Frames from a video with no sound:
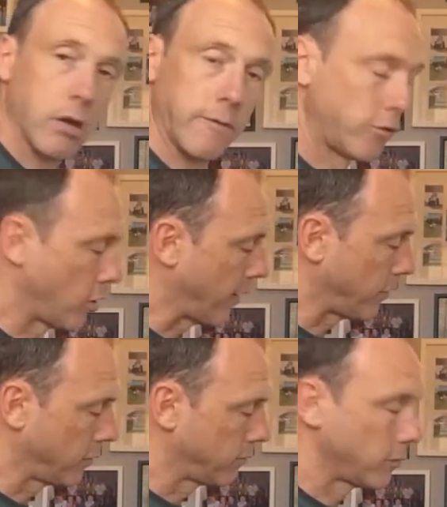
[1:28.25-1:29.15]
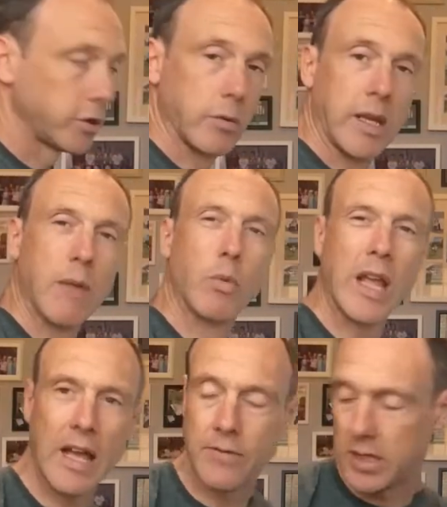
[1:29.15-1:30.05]
of travel. So again, we
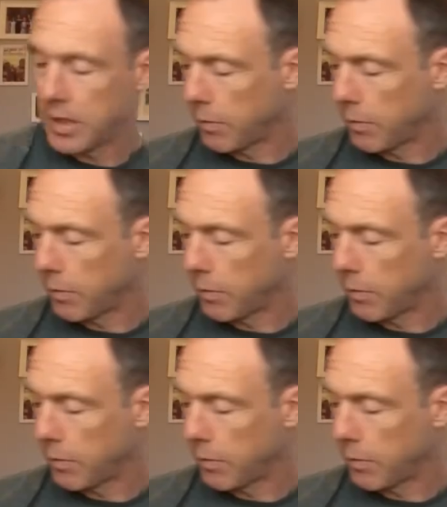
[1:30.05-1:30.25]
have seen it